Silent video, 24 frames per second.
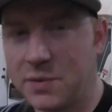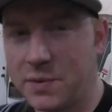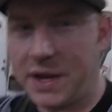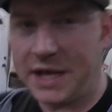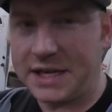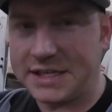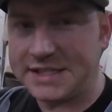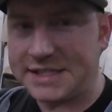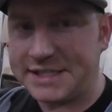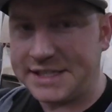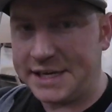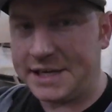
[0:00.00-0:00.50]
When
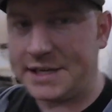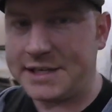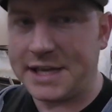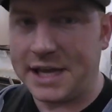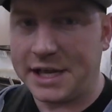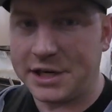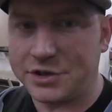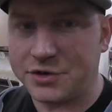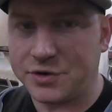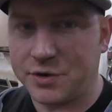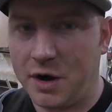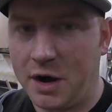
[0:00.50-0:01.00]
I sink
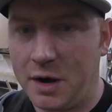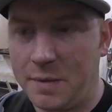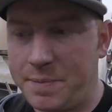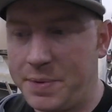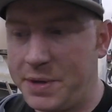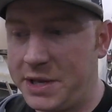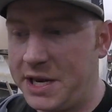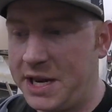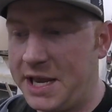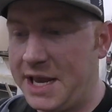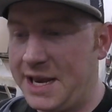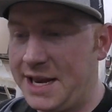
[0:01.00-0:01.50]
that draw
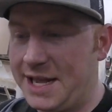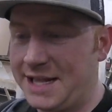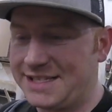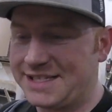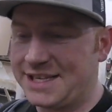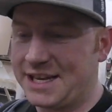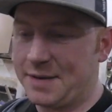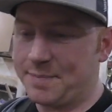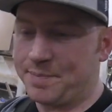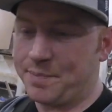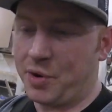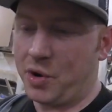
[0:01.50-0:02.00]
pin in, it's
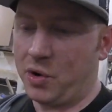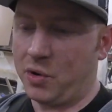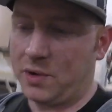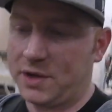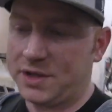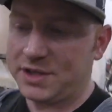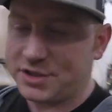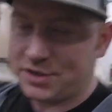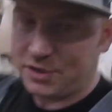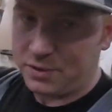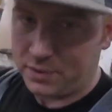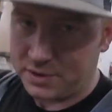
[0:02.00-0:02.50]
going to pull
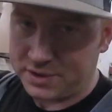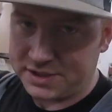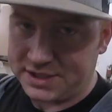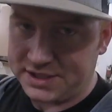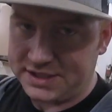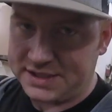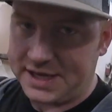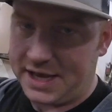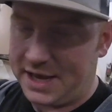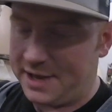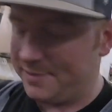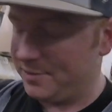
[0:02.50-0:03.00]
it towards the
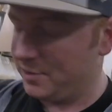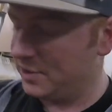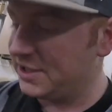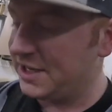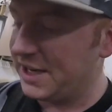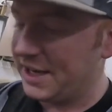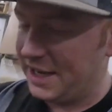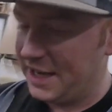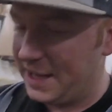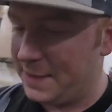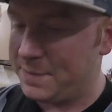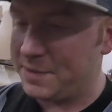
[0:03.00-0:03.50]
table. It's
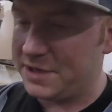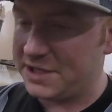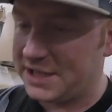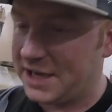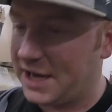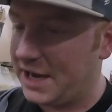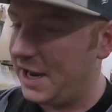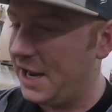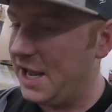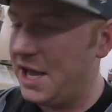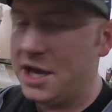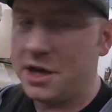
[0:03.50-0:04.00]
going to keep it
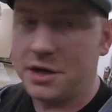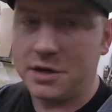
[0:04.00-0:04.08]
tight.